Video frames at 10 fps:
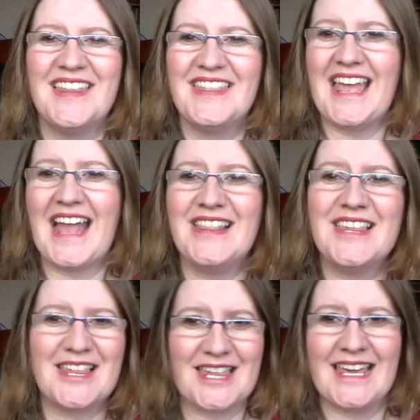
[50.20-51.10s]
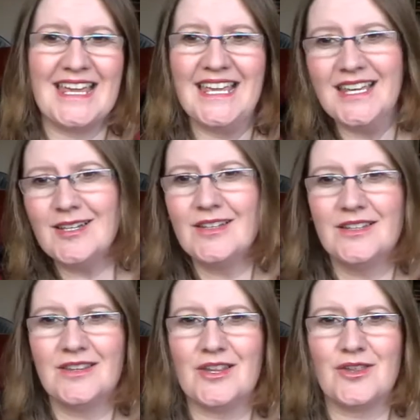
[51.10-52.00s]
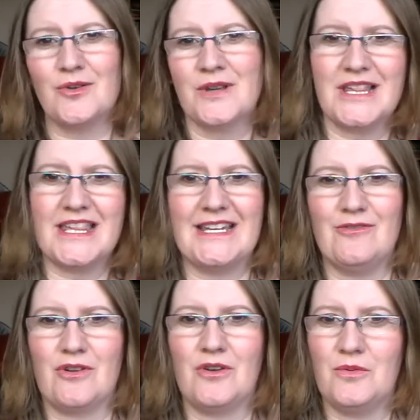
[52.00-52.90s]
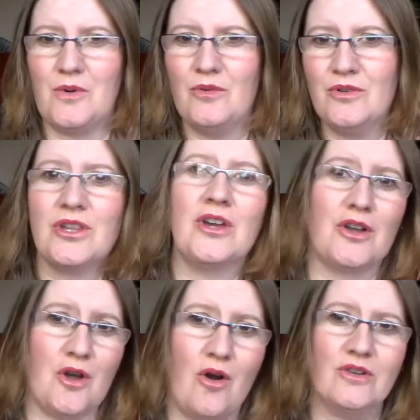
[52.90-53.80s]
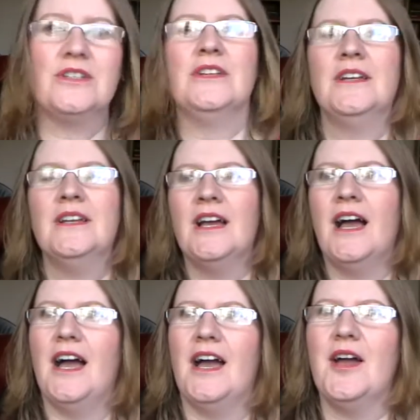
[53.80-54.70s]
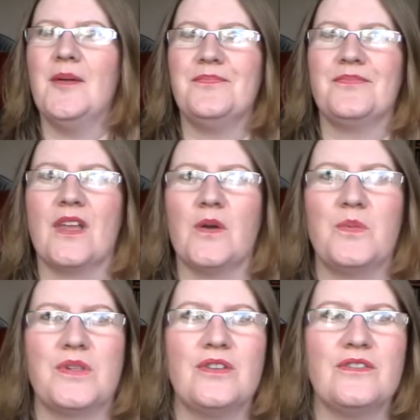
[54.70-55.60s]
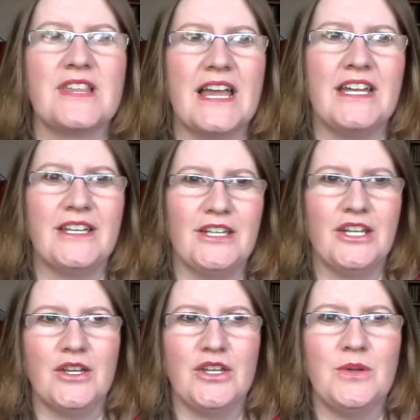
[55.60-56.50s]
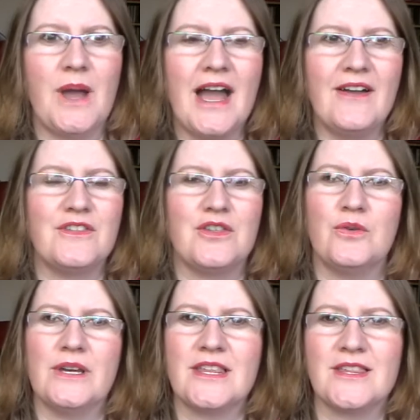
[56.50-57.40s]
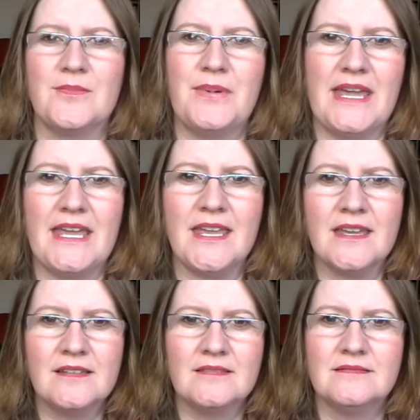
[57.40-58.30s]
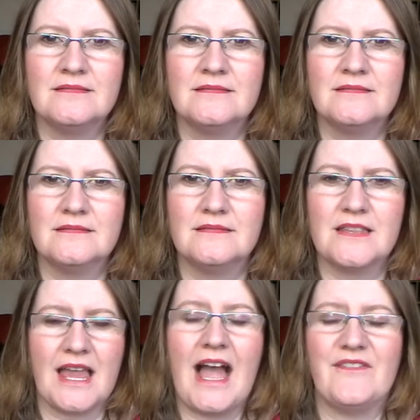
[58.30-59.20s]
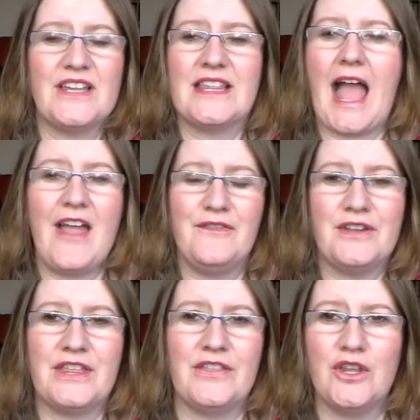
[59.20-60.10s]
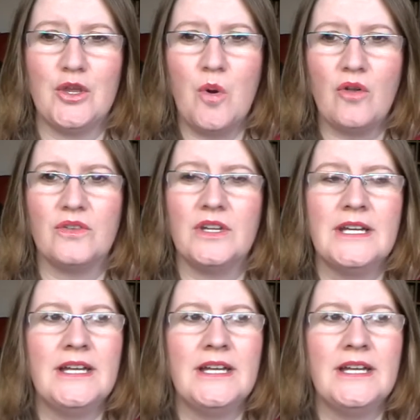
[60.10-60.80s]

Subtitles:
entity that's talking to Neale Walsch, God, was sort of saying, you know, you have the choice to have everything that you want.